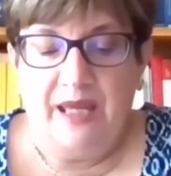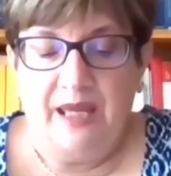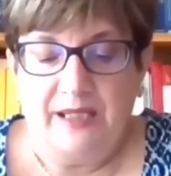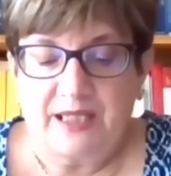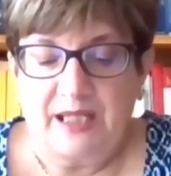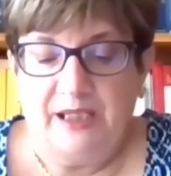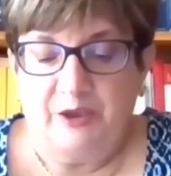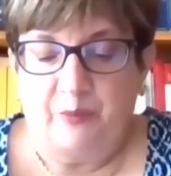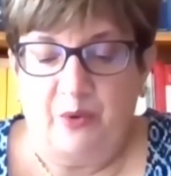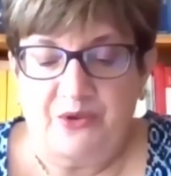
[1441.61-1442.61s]
makes
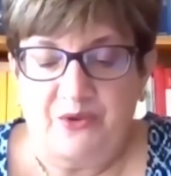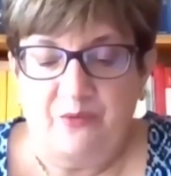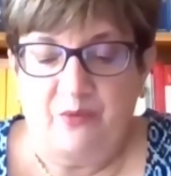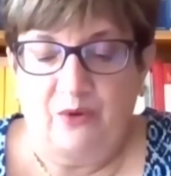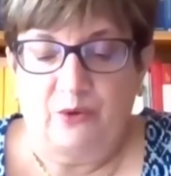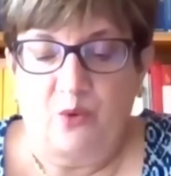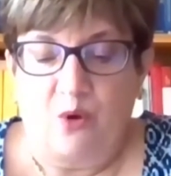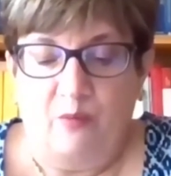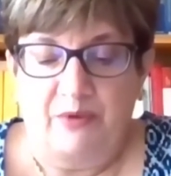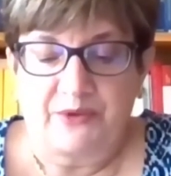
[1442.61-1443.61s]
it possible to
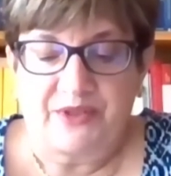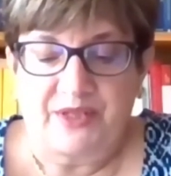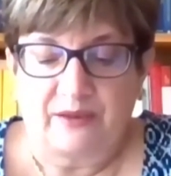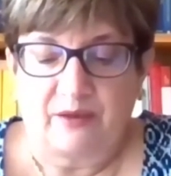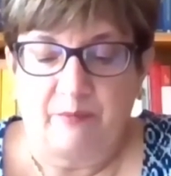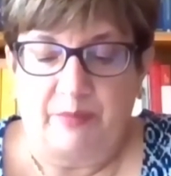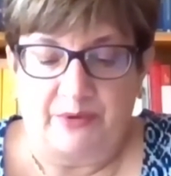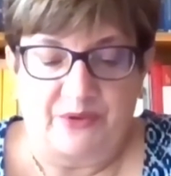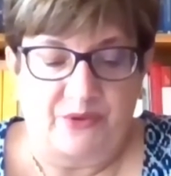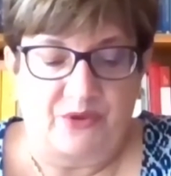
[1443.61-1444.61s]
cover certain
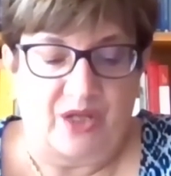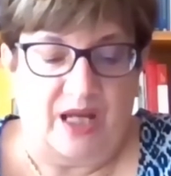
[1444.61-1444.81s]
persons,